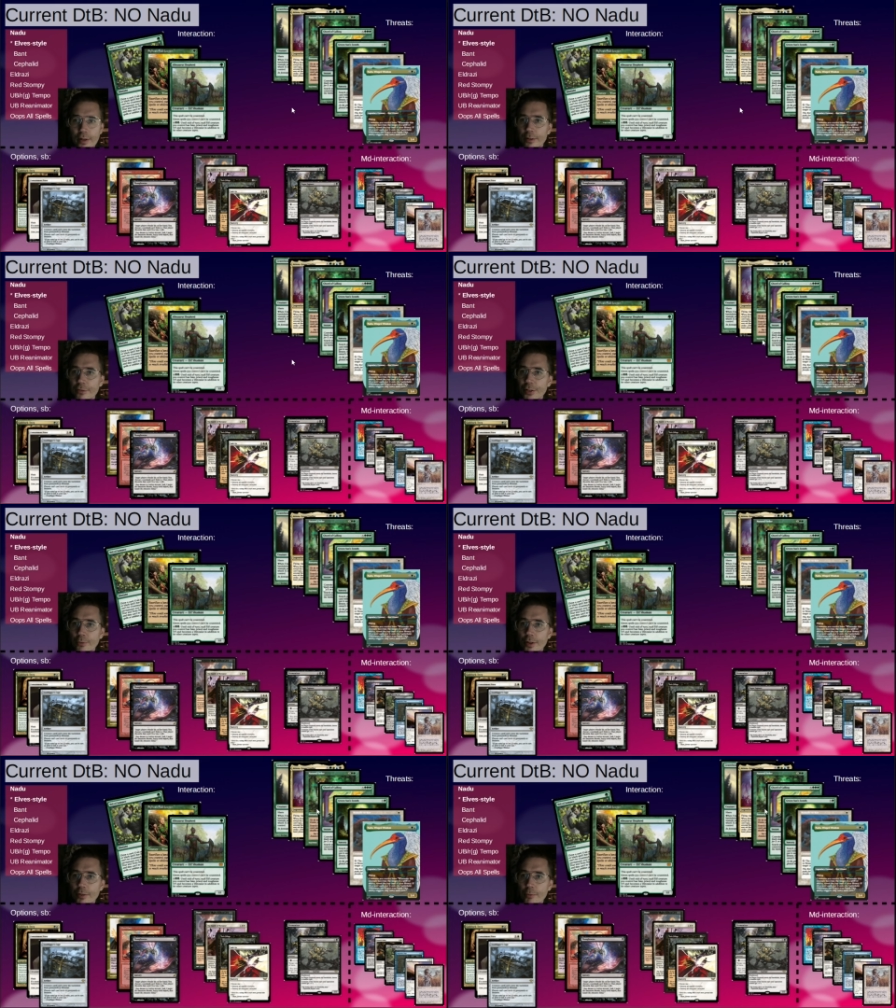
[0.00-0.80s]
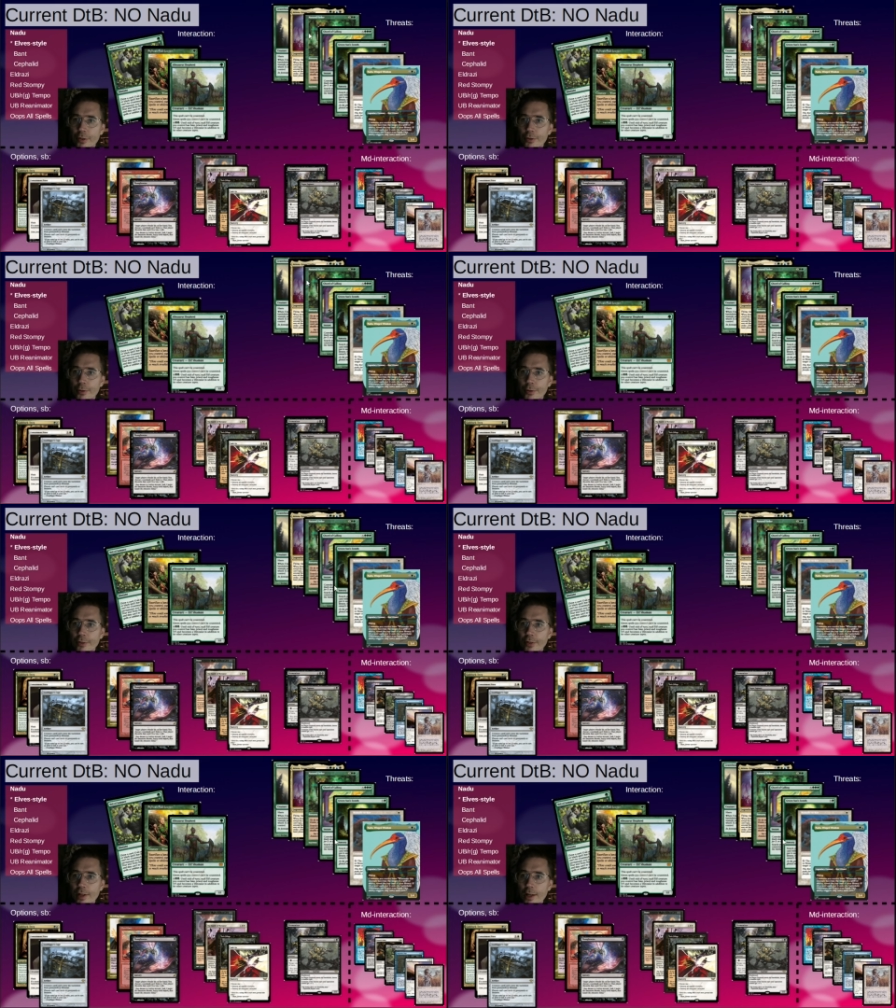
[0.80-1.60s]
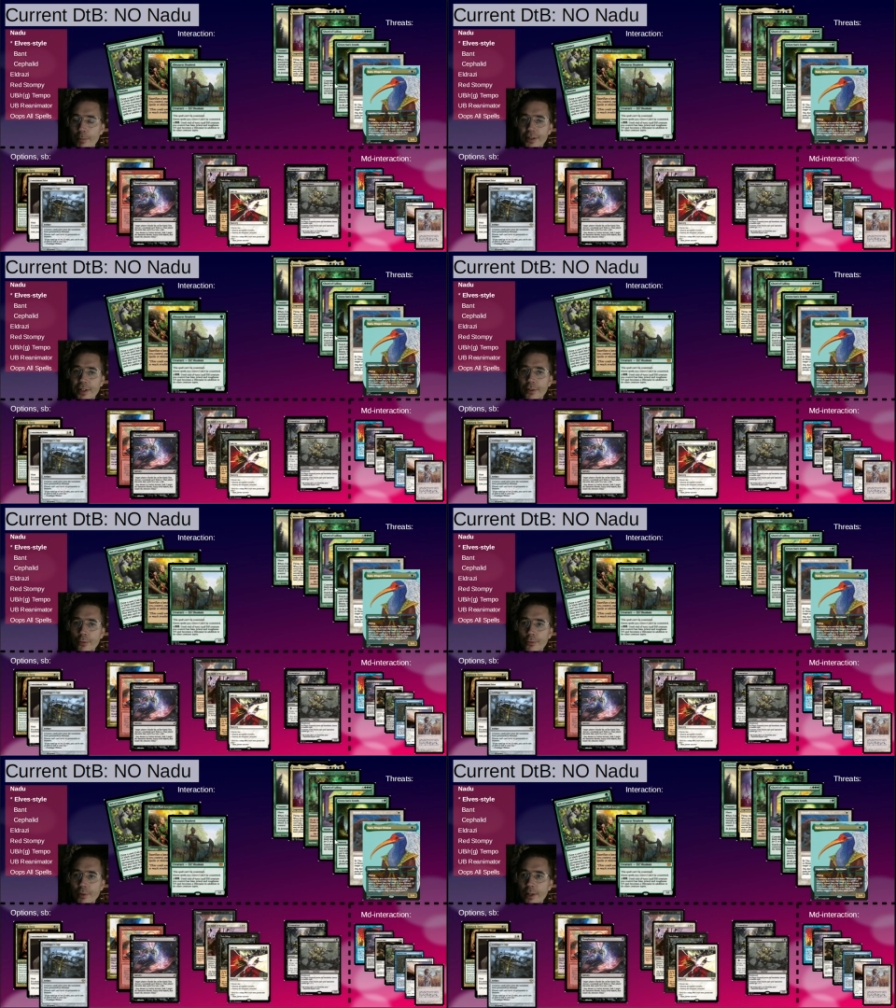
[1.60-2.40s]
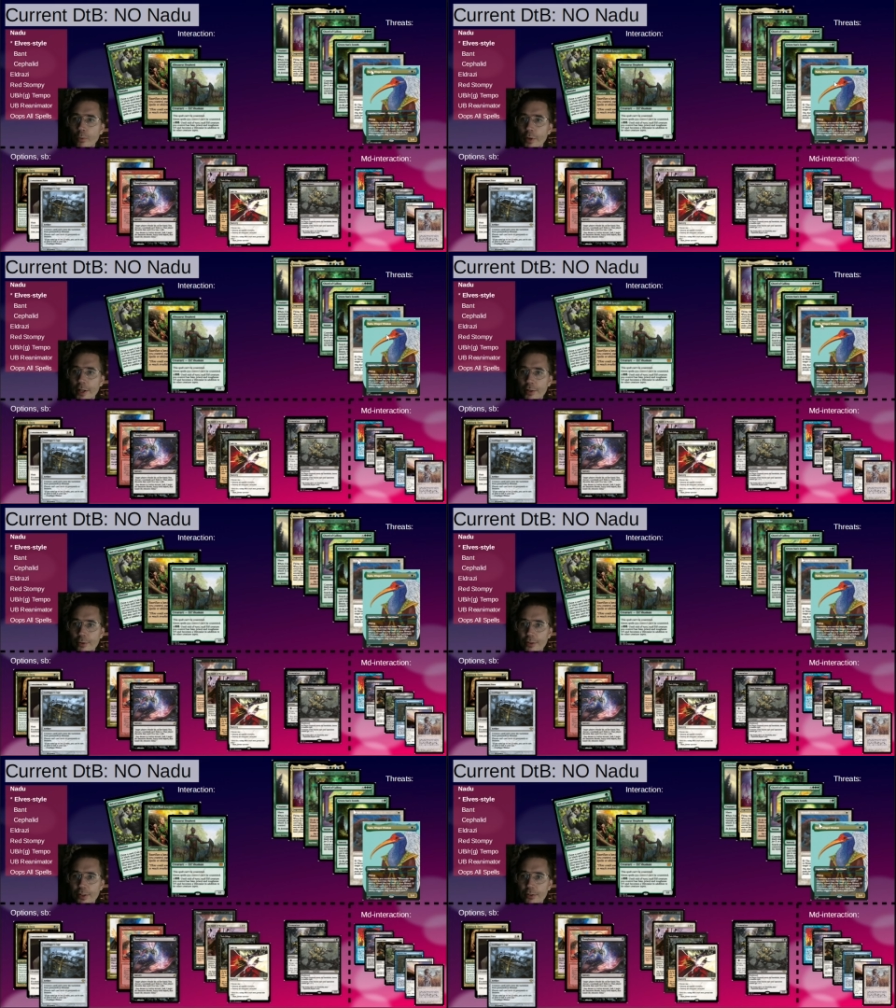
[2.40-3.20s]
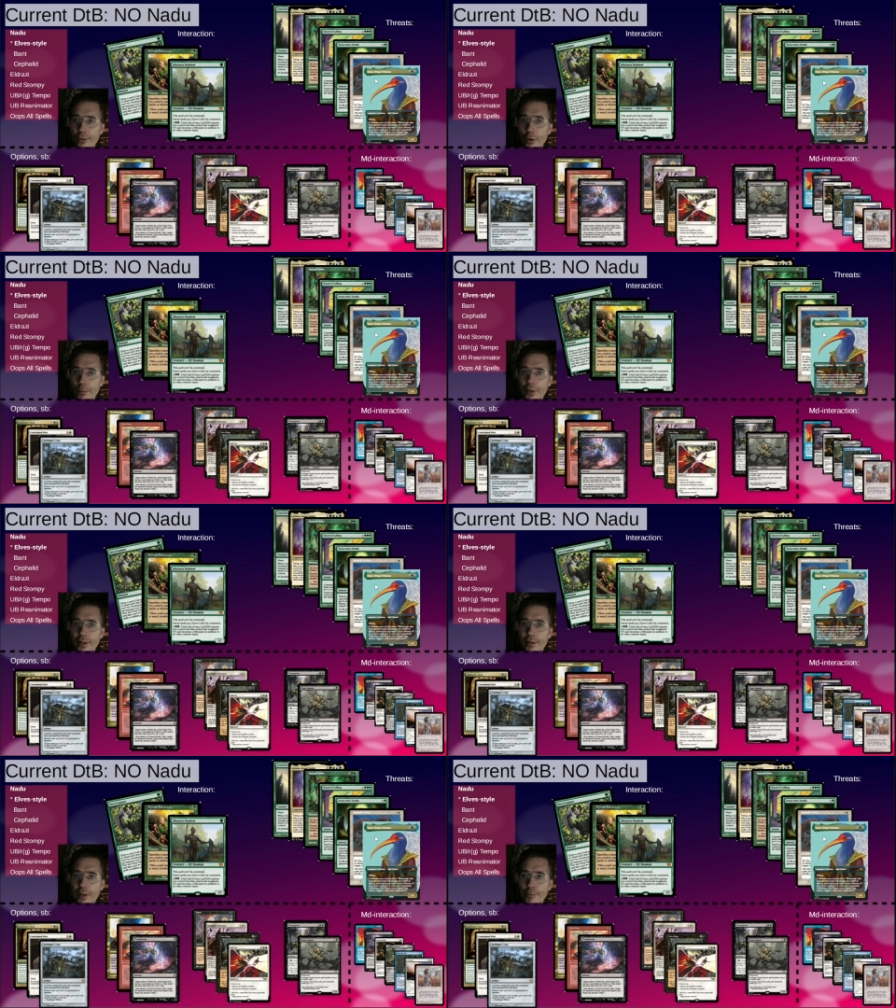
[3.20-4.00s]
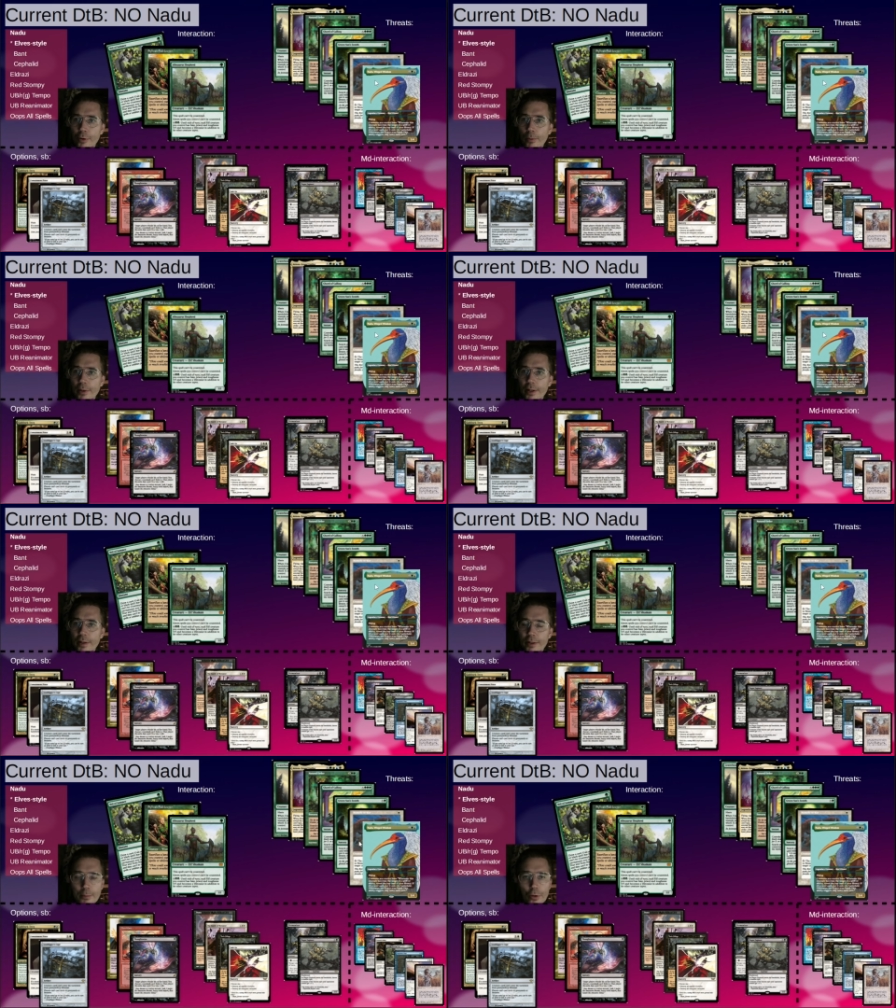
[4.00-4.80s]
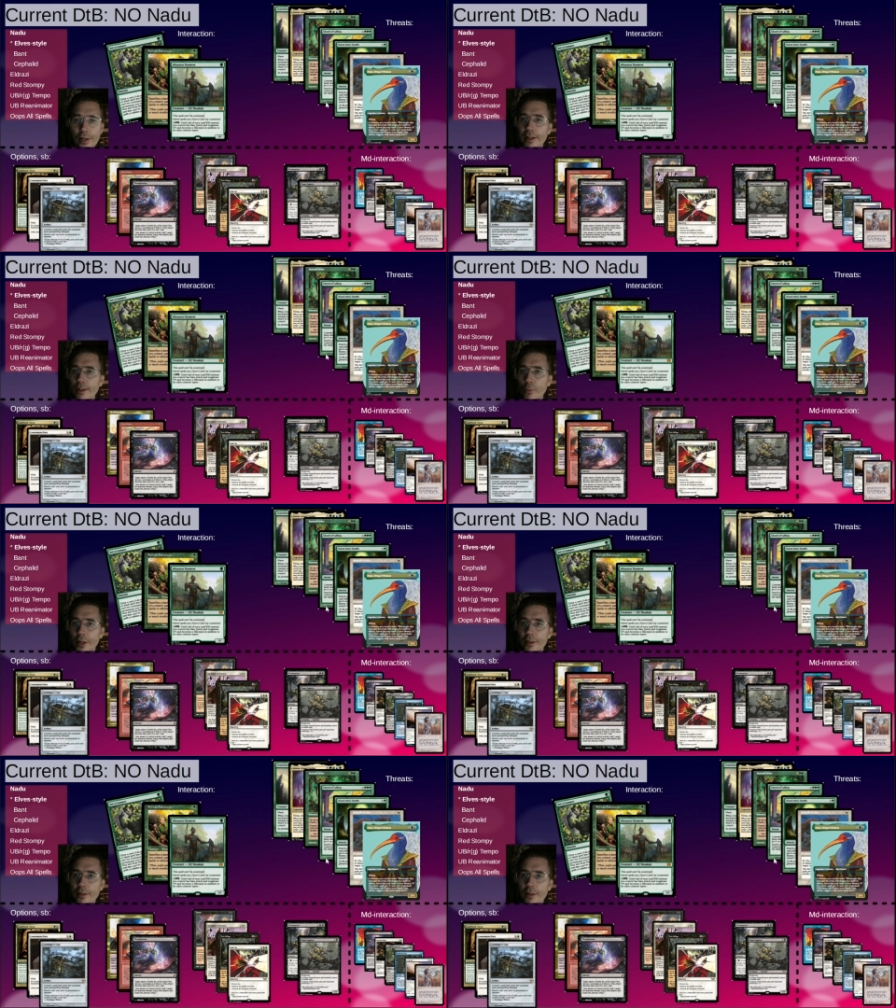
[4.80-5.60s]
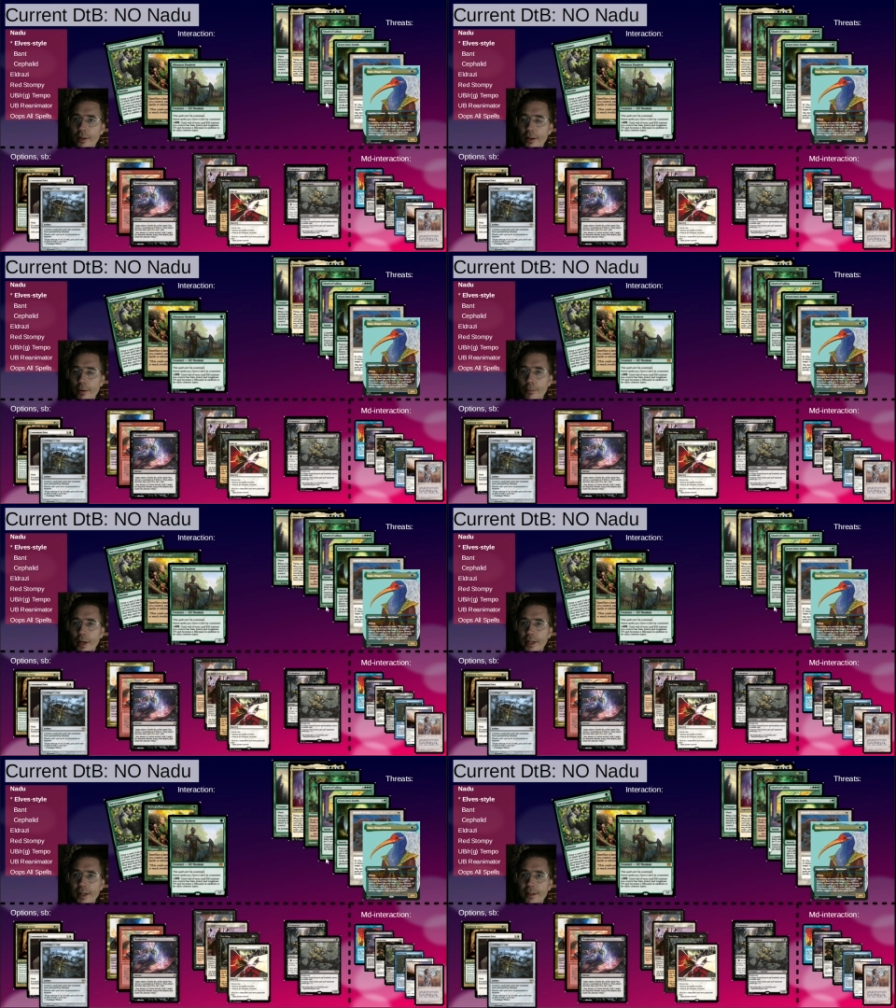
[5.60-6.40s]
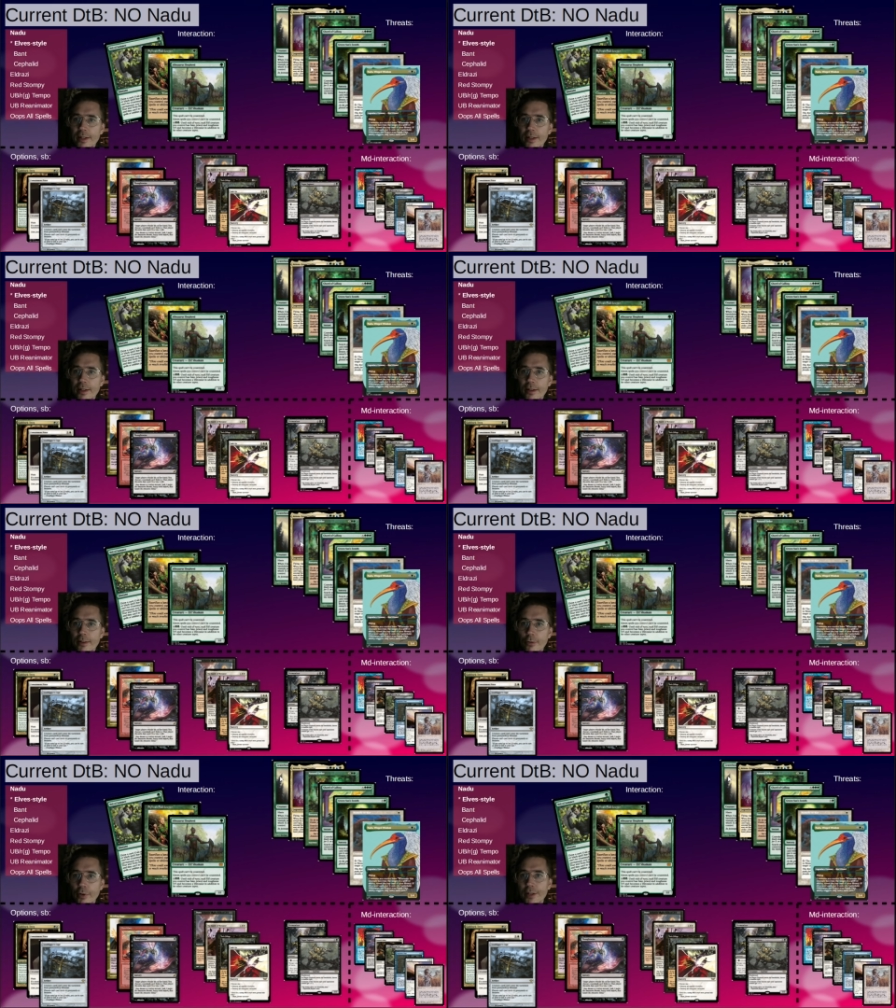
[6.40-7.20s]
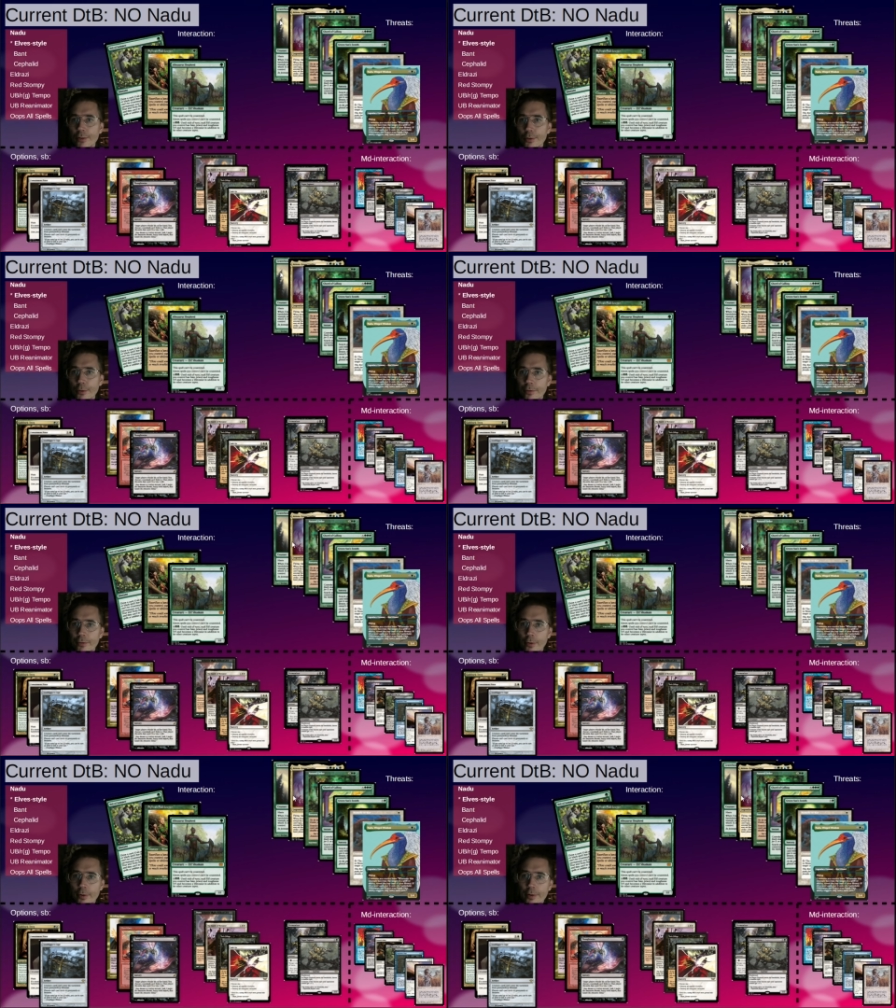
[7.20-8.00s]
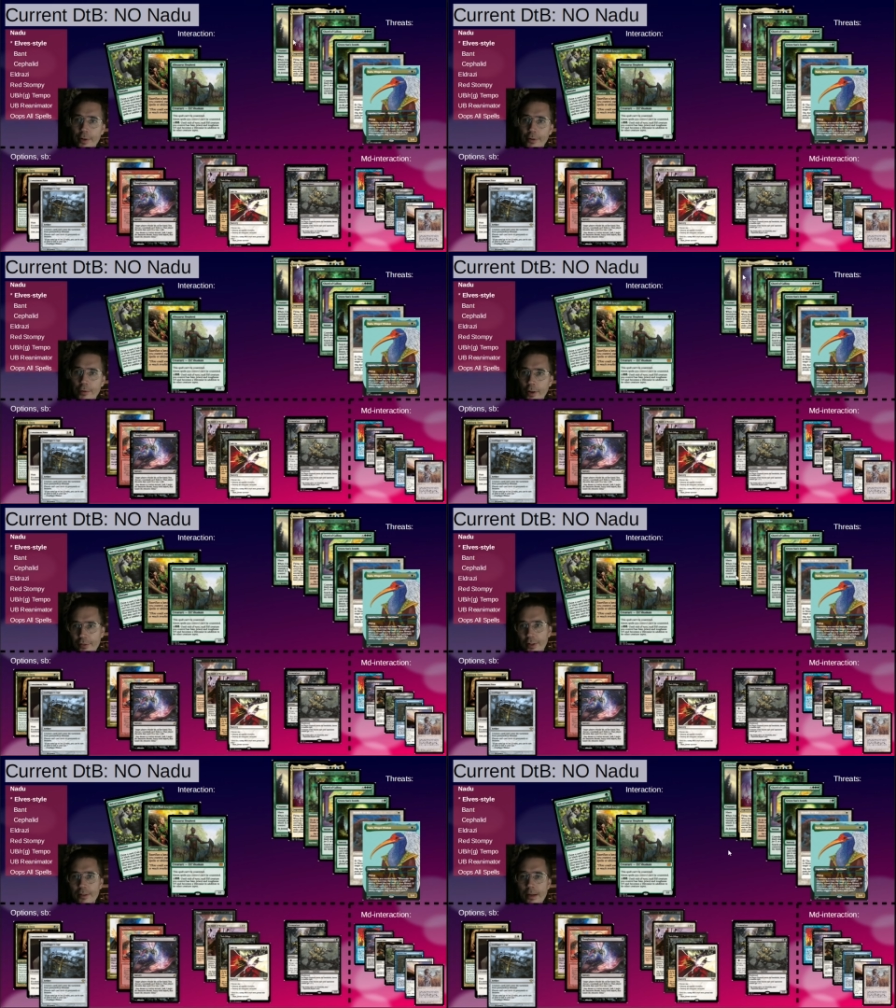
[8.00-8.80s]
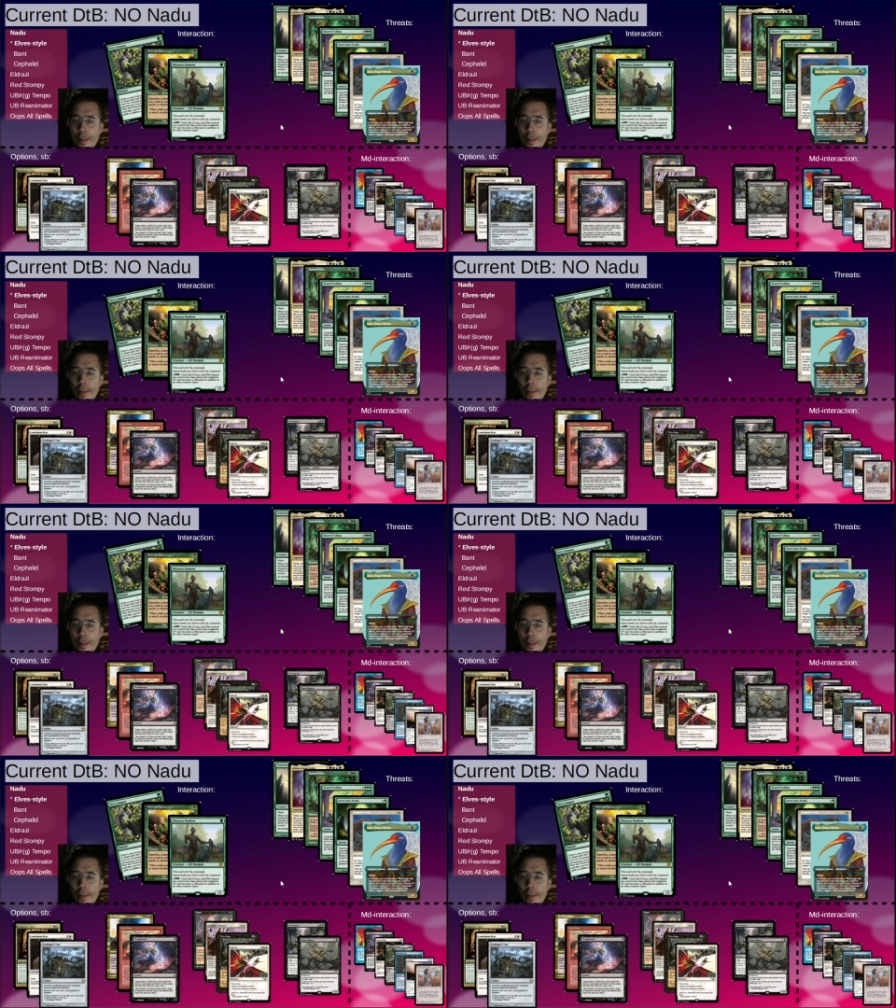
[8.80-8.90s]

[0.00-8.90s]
It fits with the tutors, but they don't really win using this combo. They more likely win by getting Crater Hoof or Atraxa.